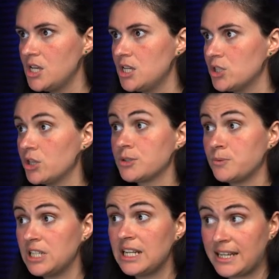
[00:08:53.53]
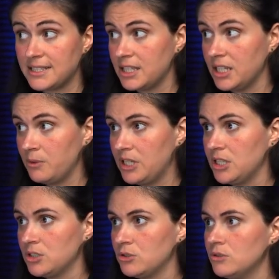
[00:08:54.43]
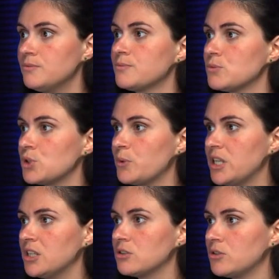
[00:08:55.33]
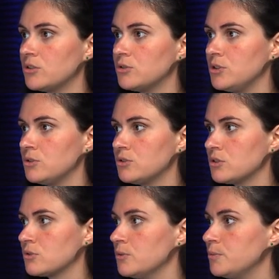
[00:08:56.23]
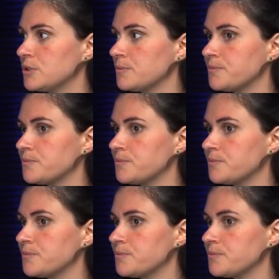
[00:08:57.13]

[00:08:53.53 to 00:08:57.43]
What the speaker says: So there's one last thing we need to do. So we need to go to User Groups,